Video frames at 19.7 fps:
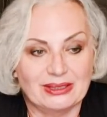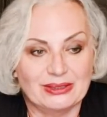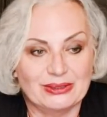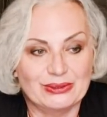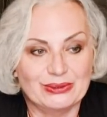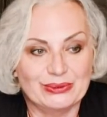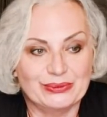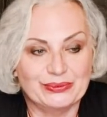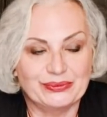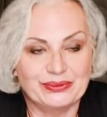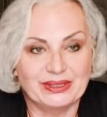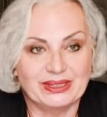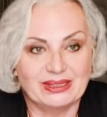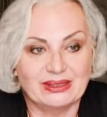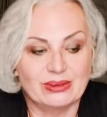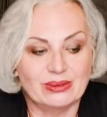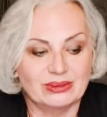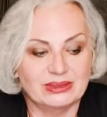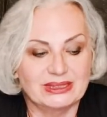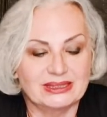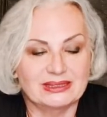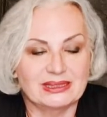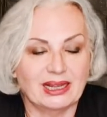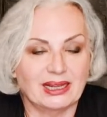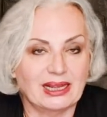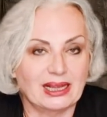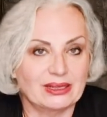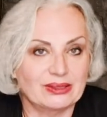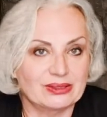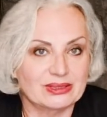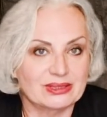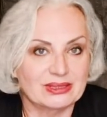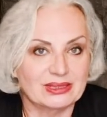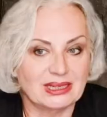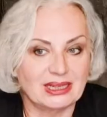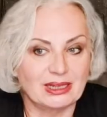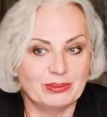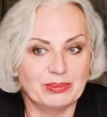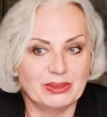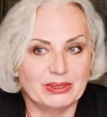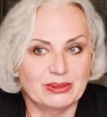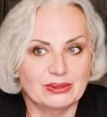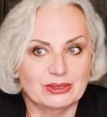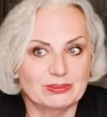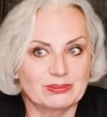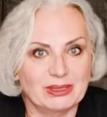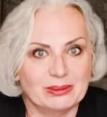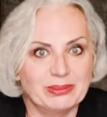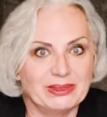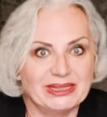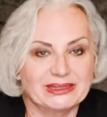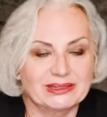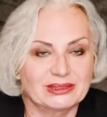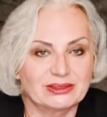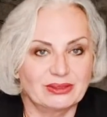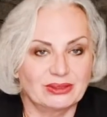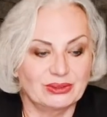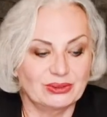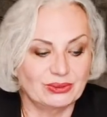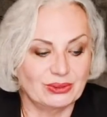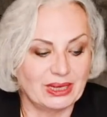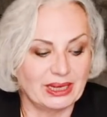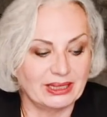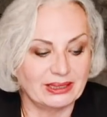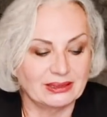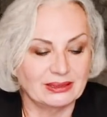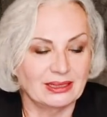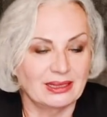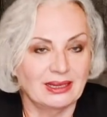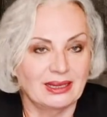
you feel, oh, this I cannot say because maybe it's not right.